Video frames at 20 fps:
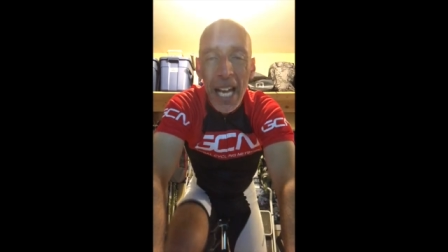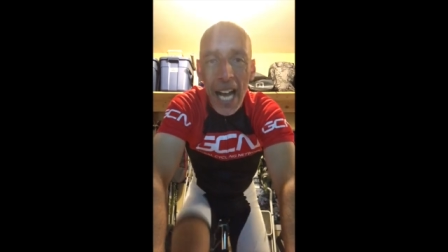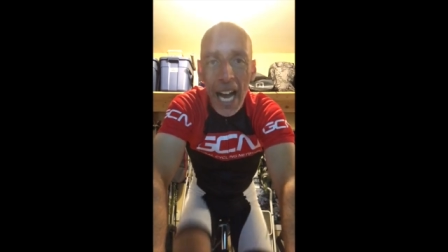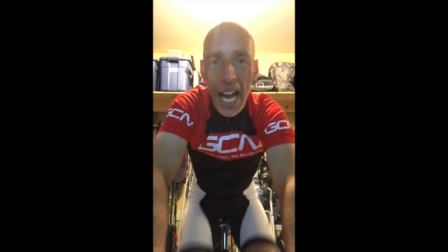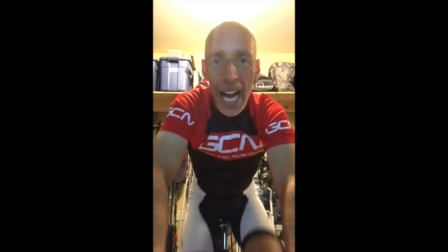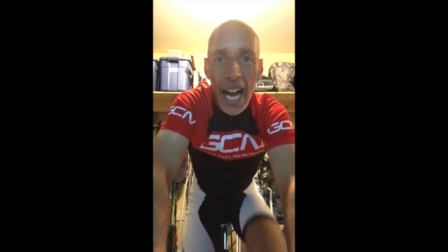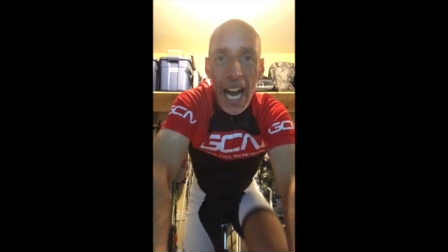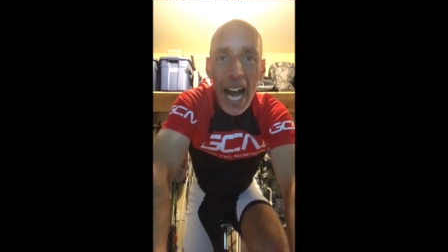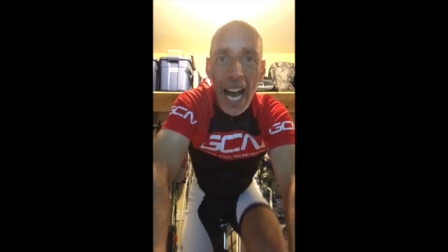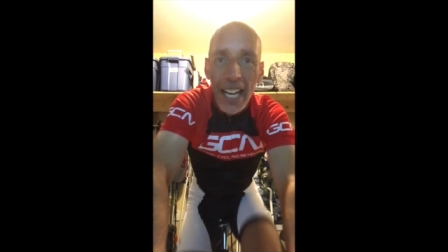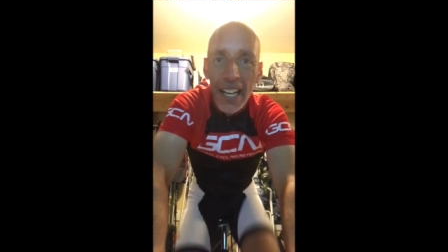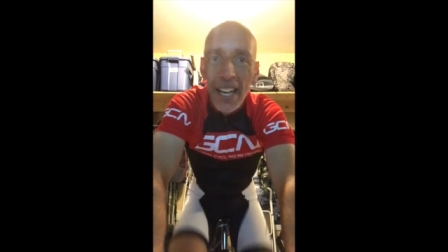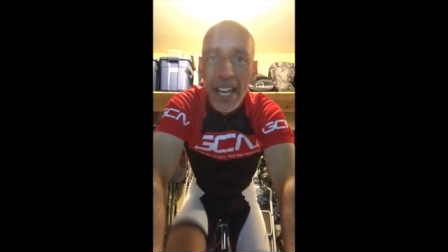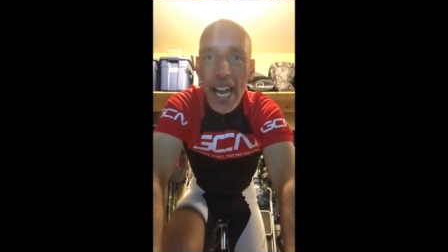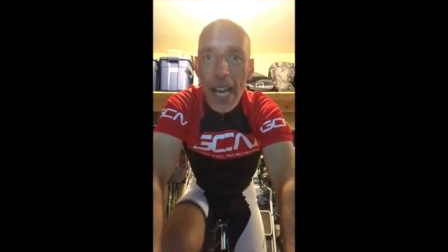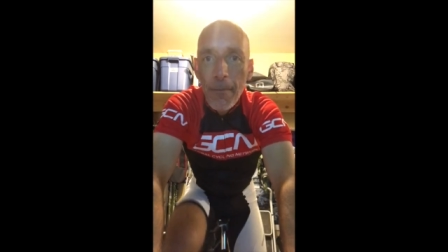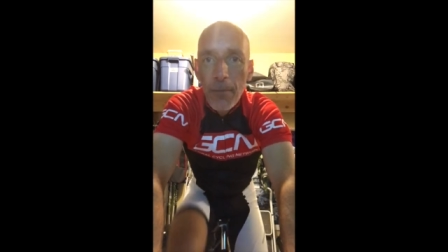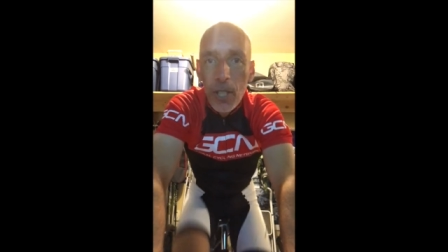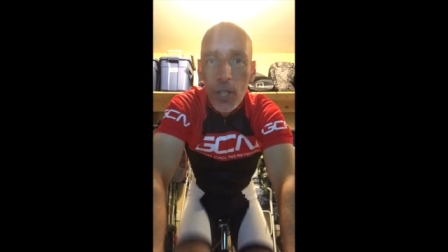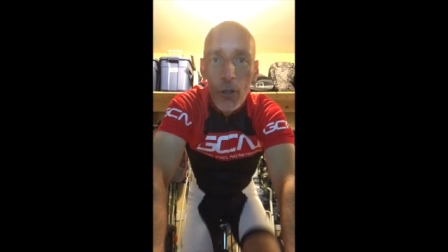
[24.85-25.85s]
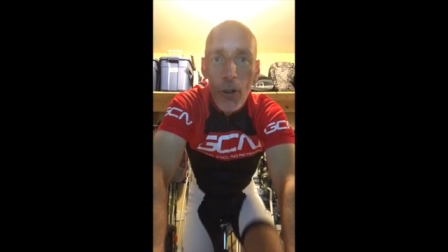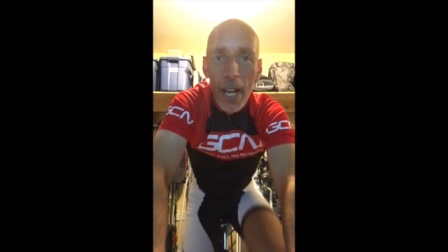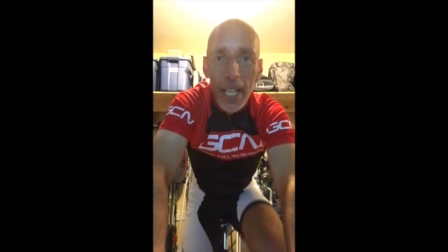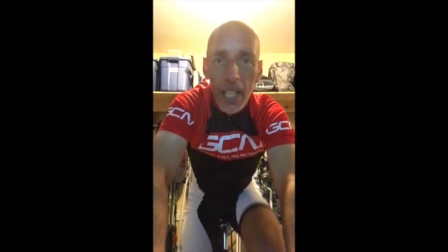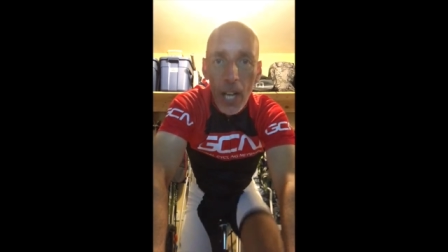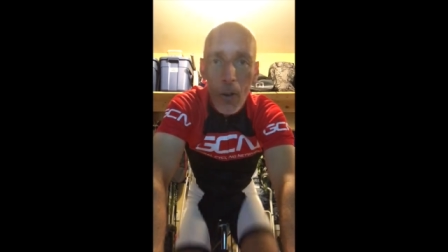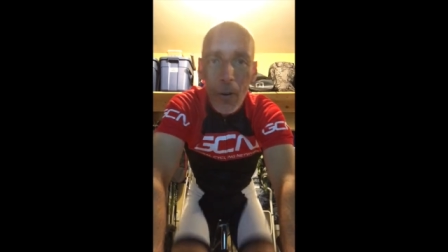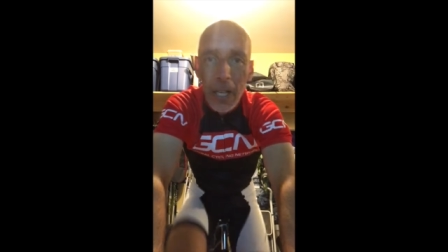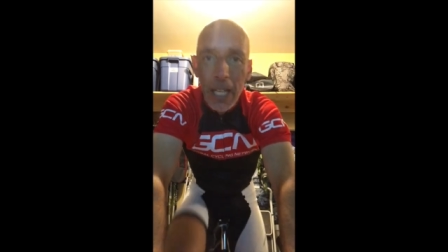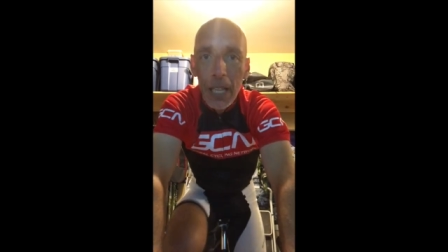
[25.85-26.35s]
Uh, and I aimed to try and
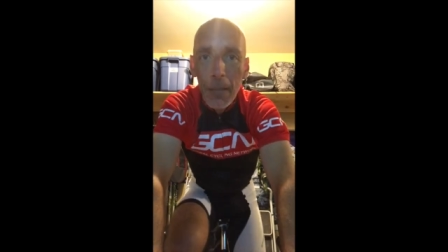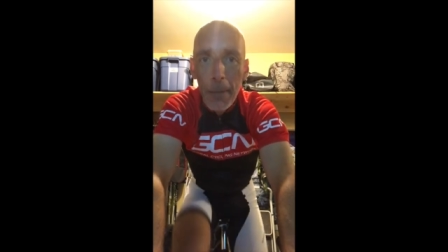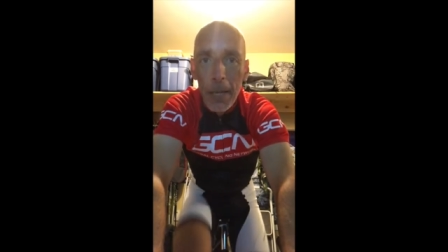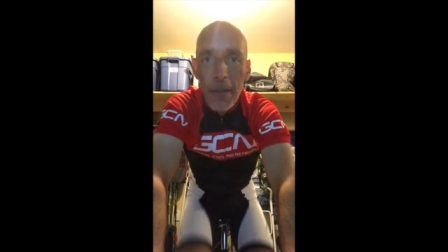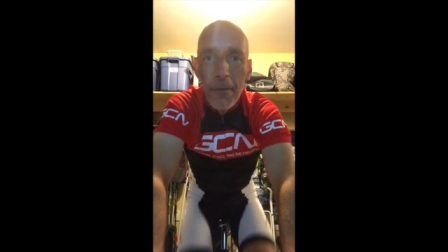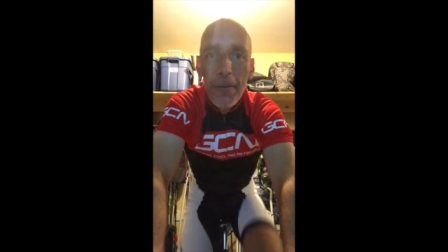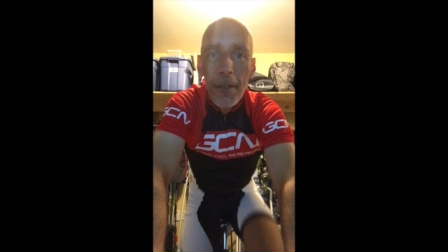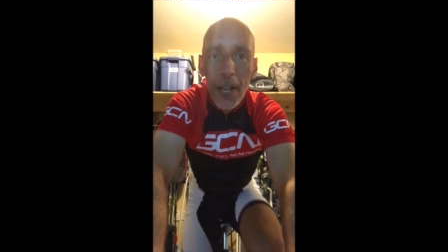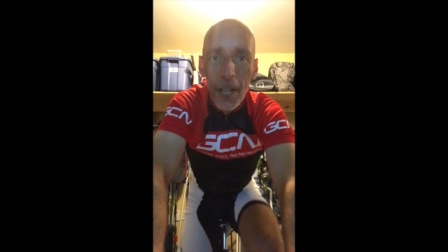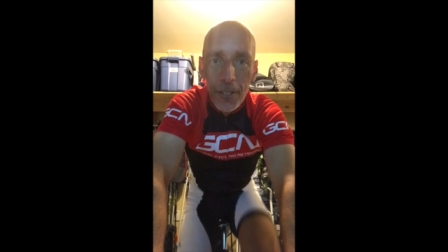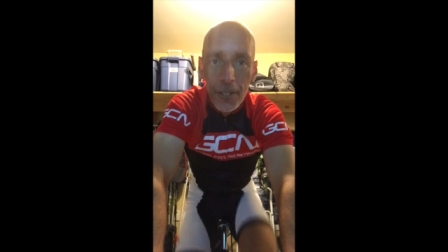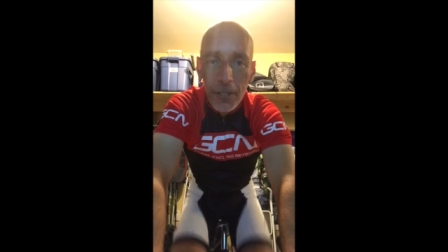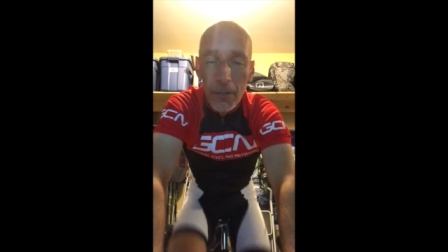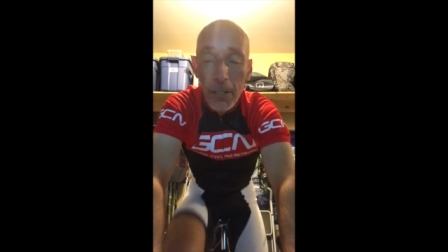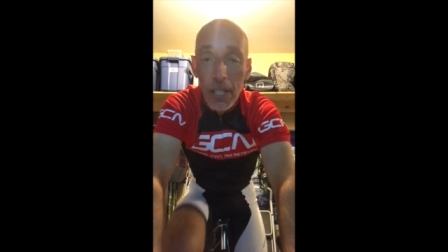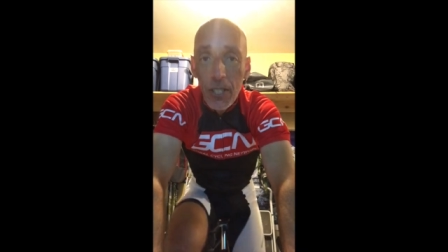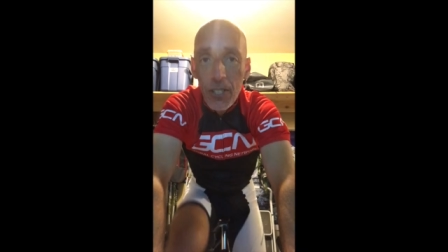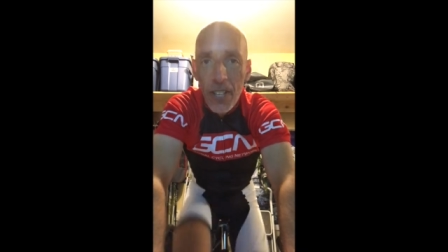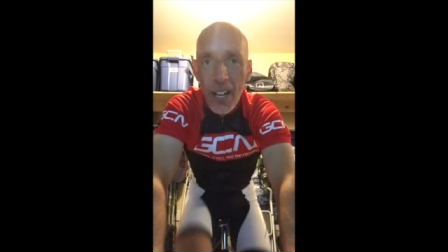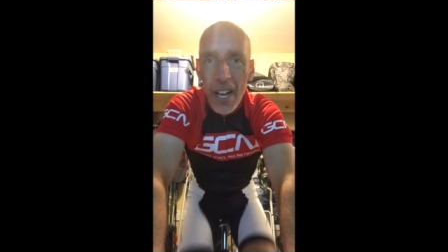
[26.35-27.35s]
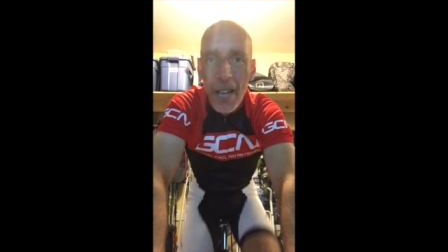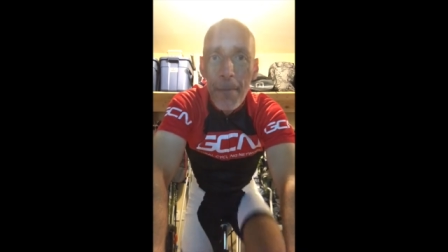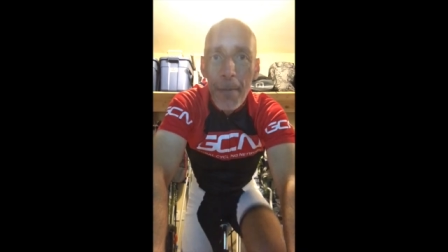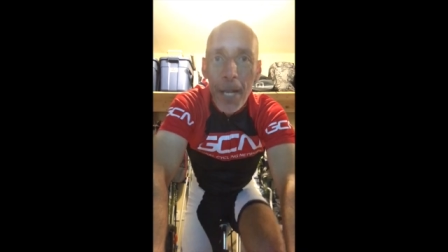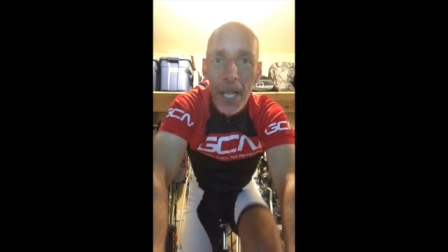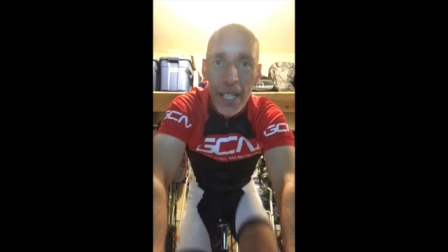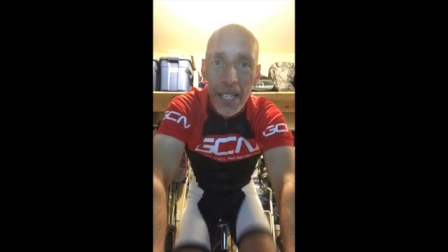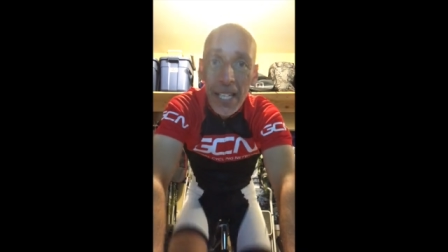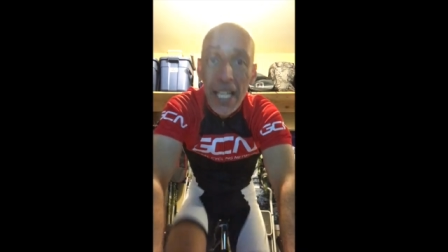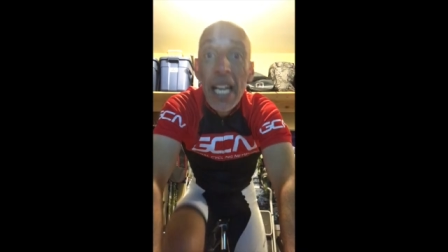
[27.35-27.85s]
go a little bit faster each time
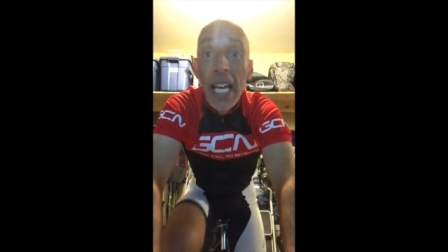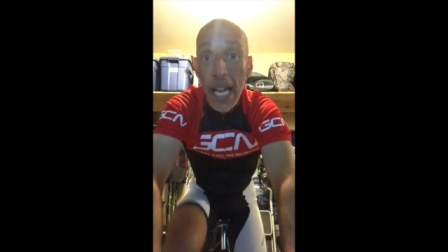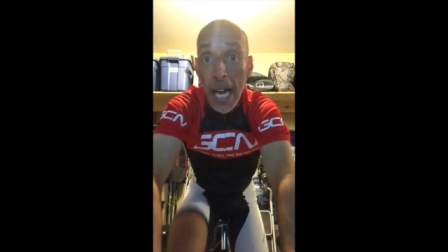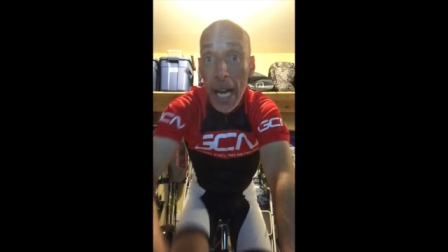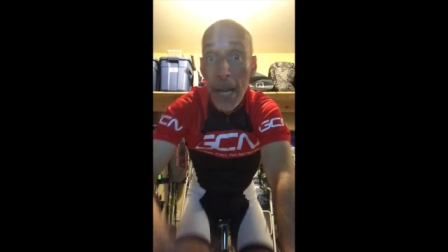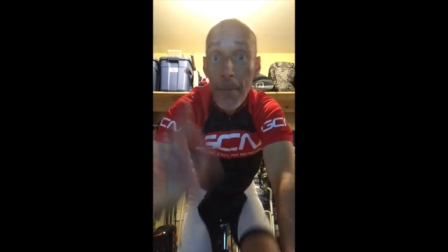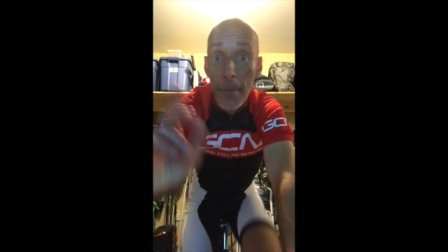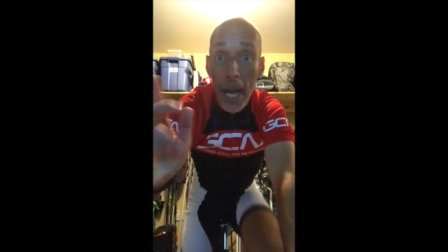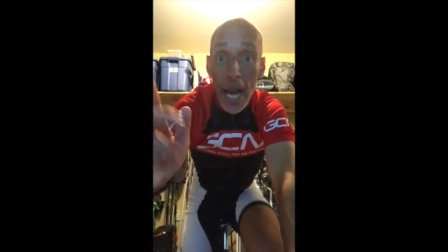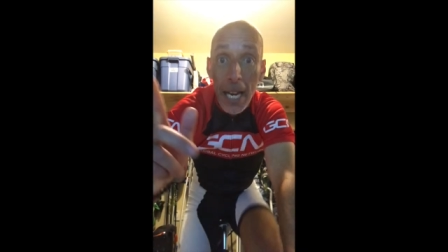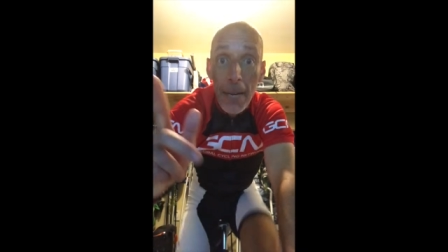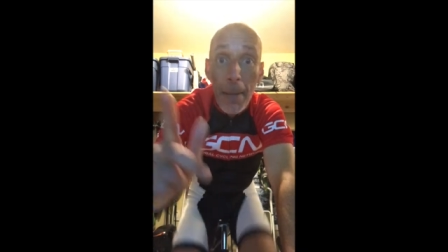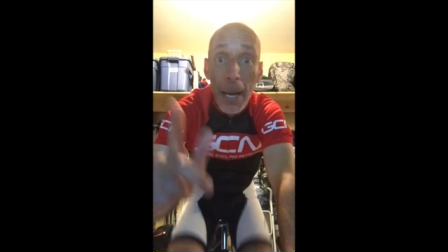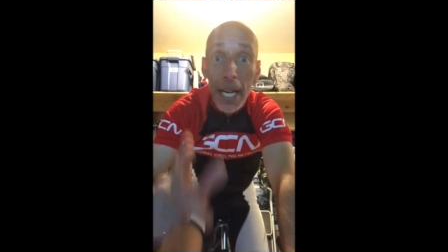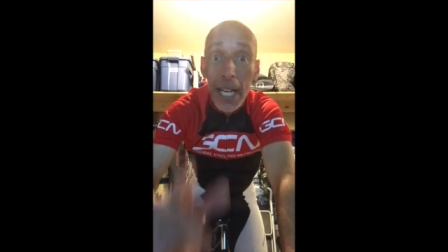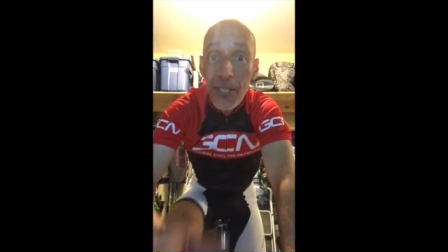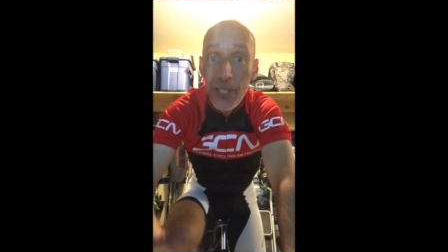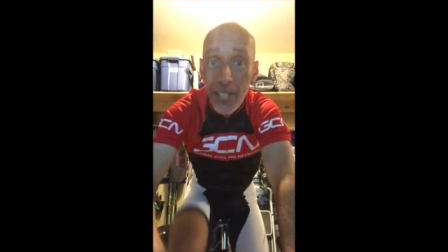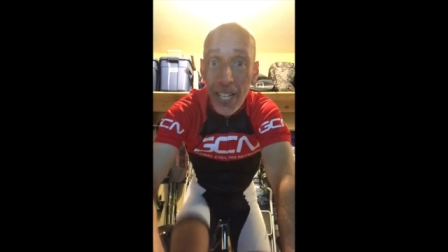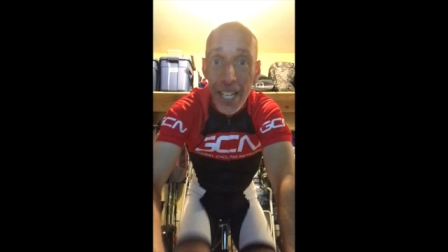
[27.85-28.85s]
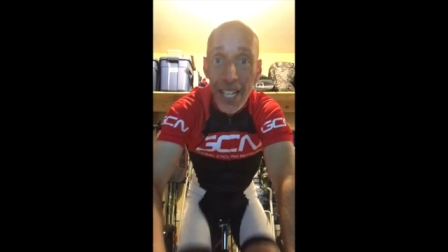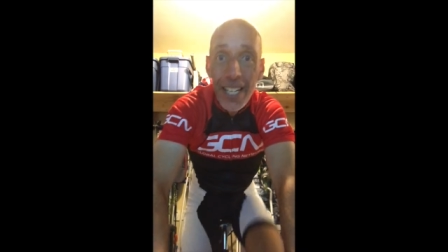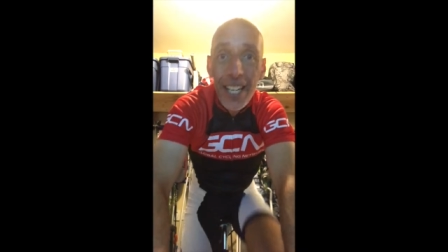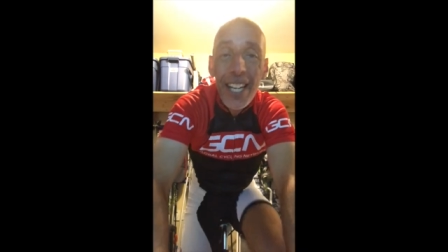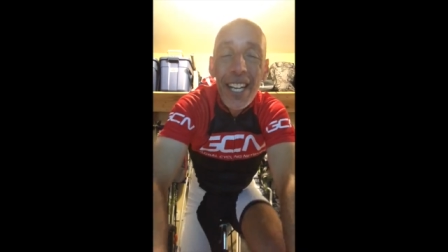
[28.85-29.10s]
and, and managed it.